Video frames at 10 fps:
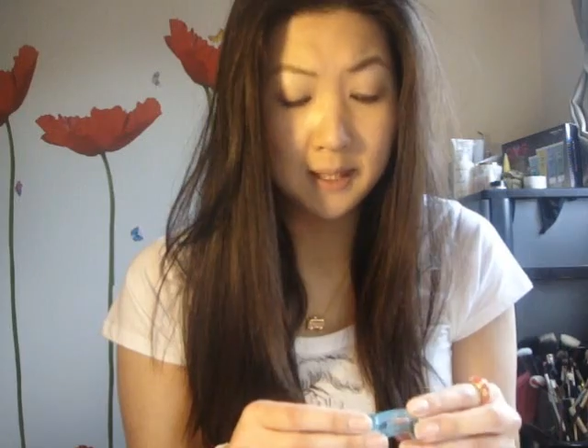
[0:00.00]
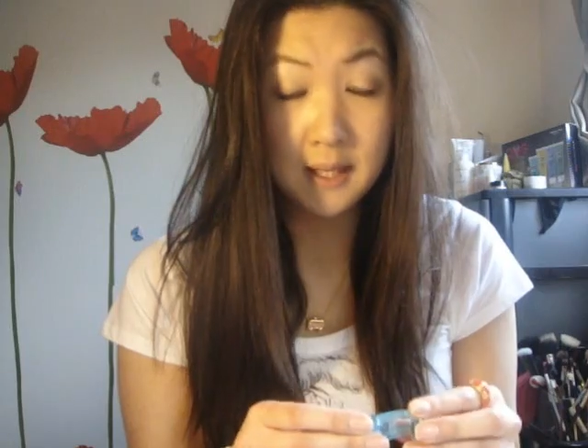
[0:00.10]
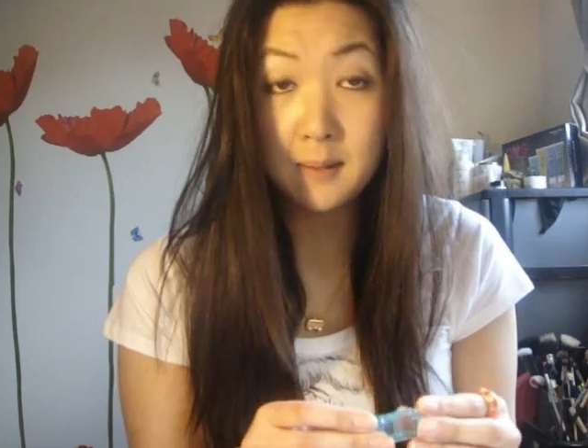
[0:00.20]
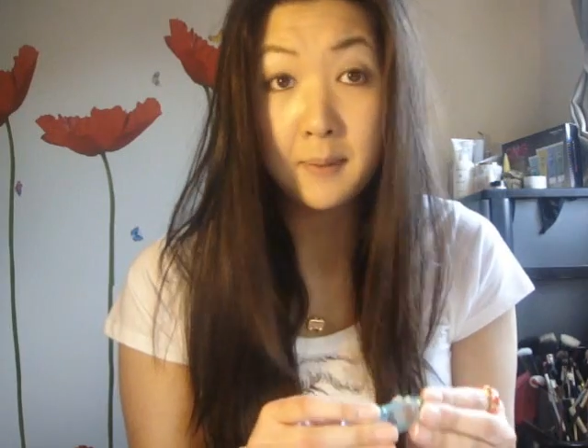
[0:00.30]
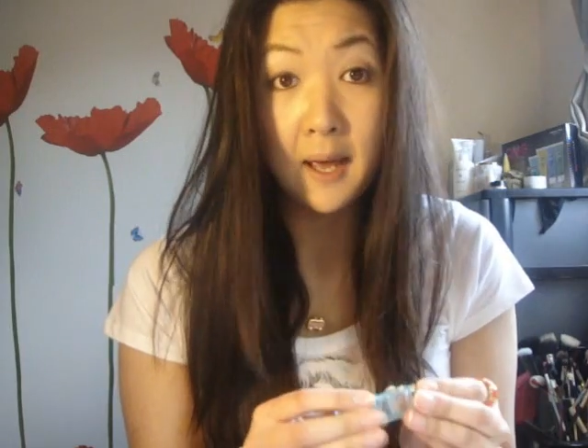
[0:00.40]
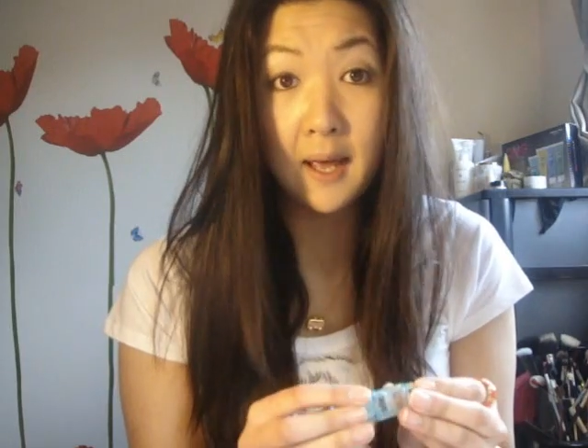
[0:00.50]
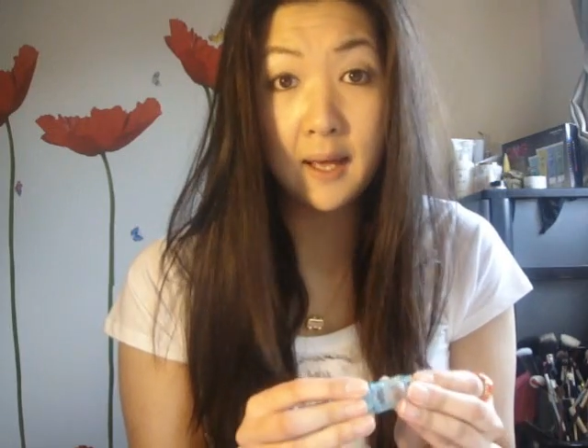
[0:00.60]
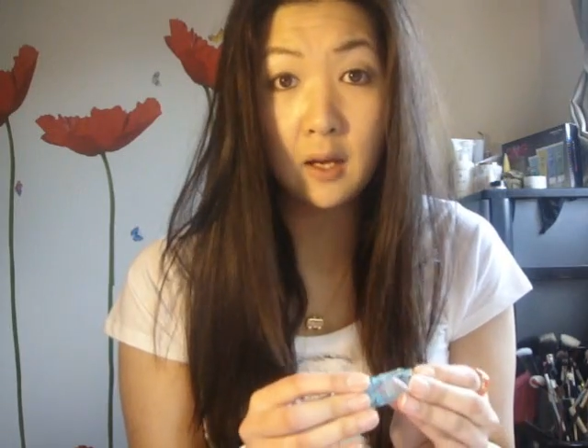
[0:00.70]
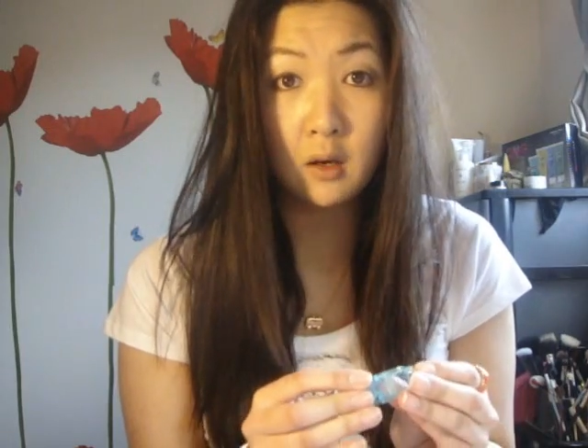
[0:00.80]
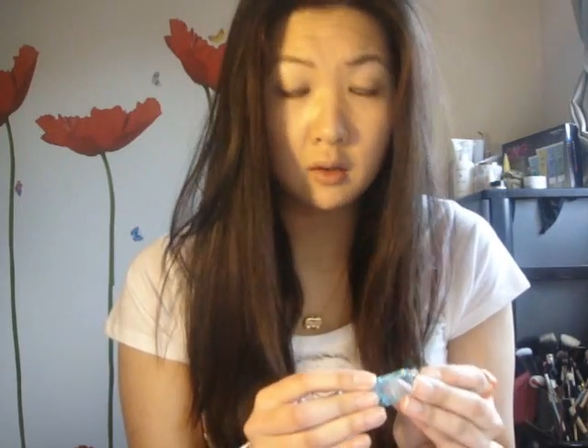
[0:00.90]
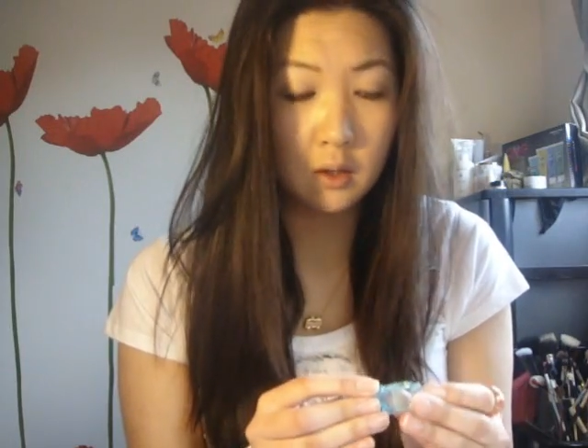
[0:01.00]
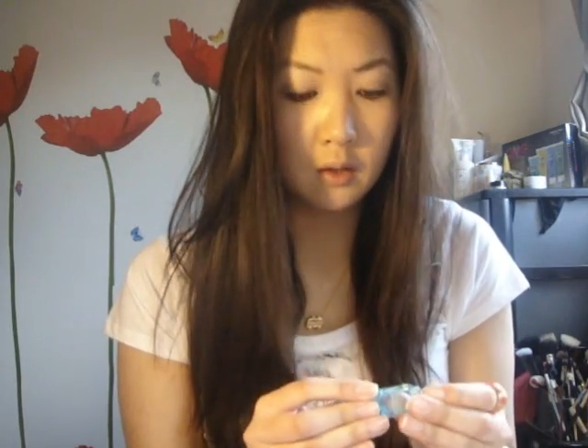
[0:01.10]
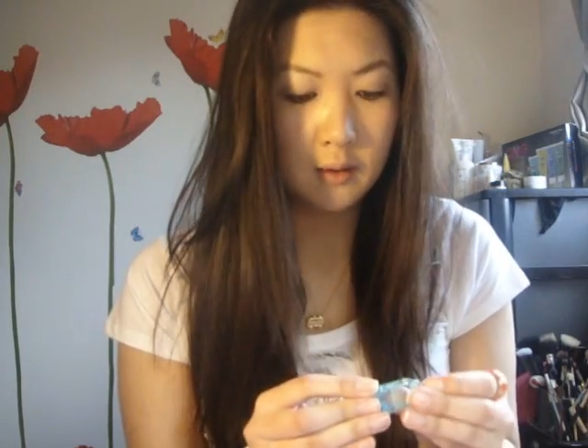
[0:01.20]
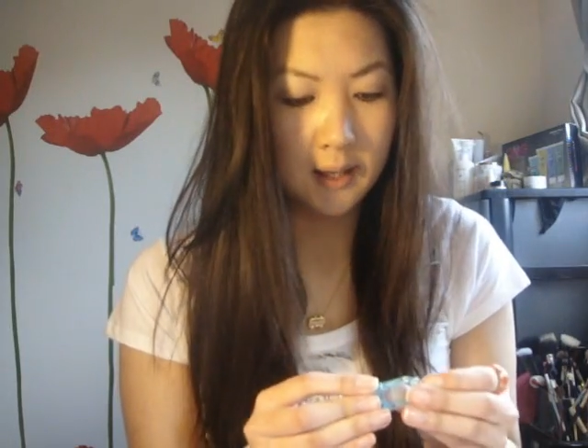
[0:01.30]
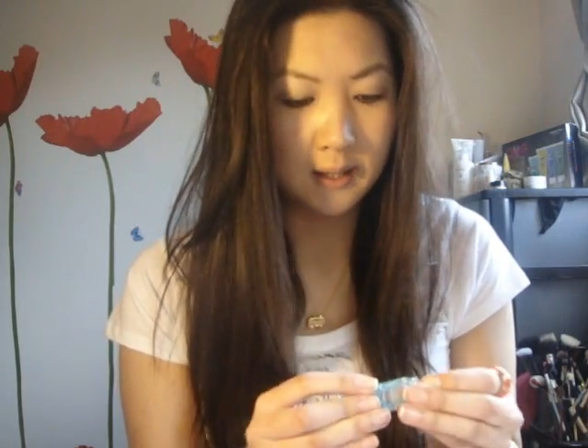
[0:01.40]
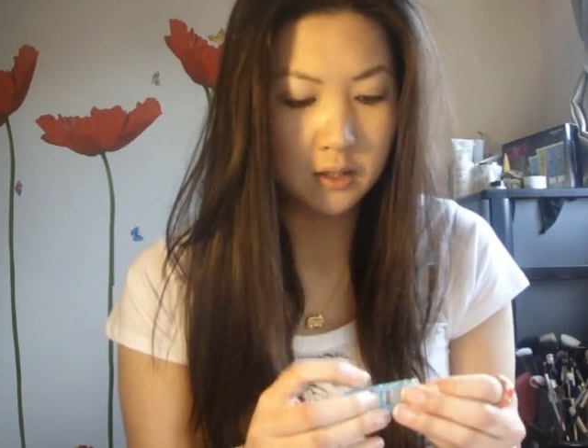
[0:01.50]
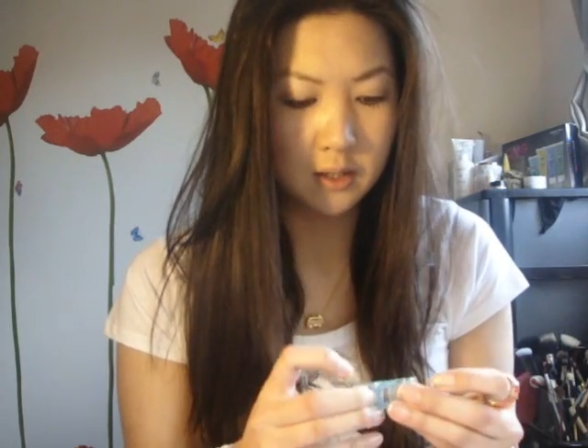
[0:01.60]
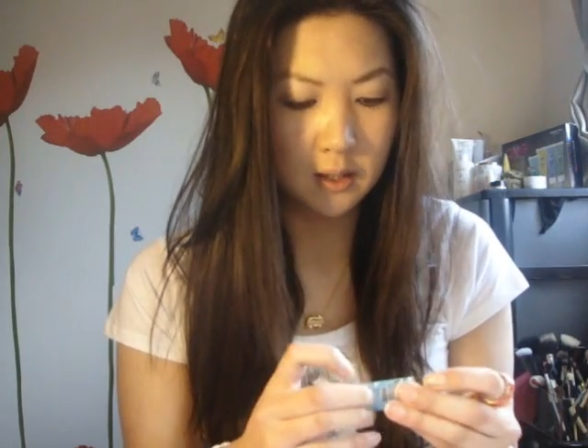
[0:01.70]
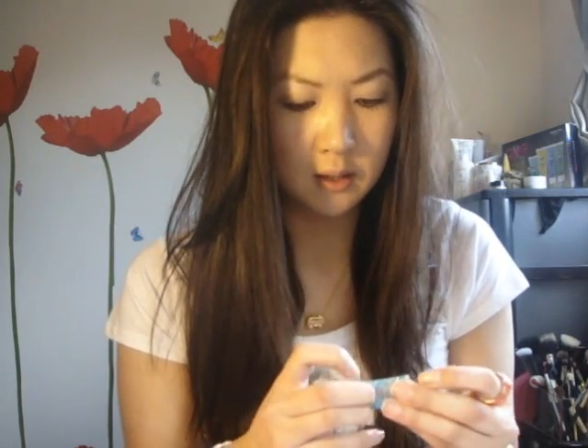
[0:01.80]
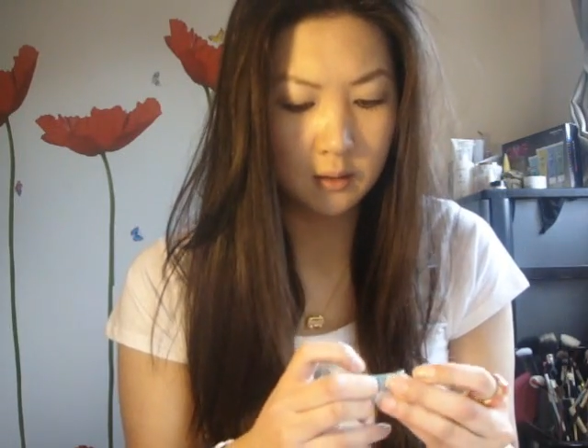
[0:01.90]
eBay, Hong Kong,
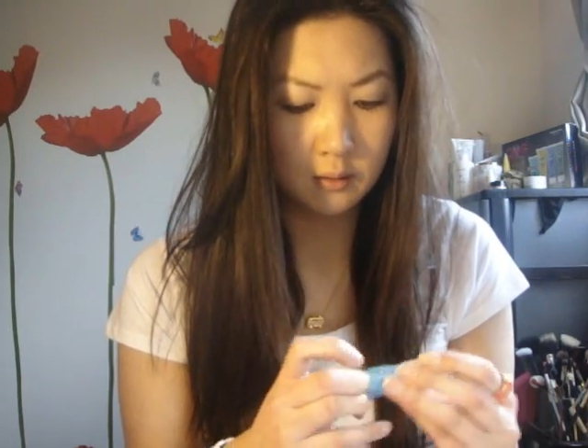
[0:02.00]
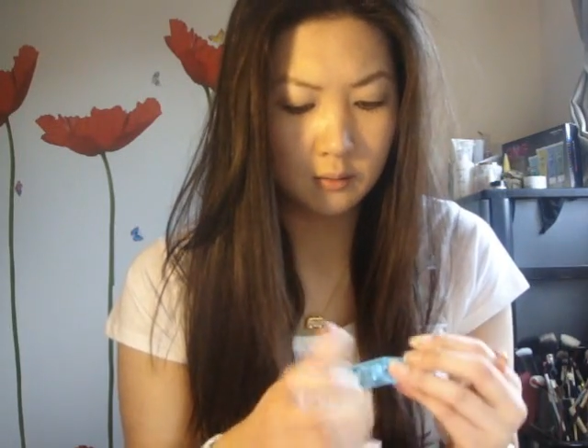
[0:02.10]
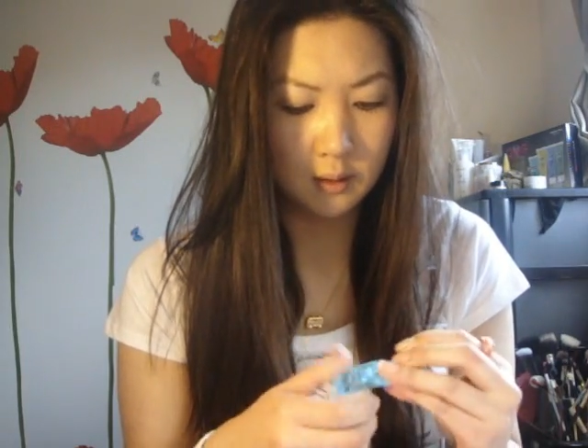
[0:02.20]
Asia.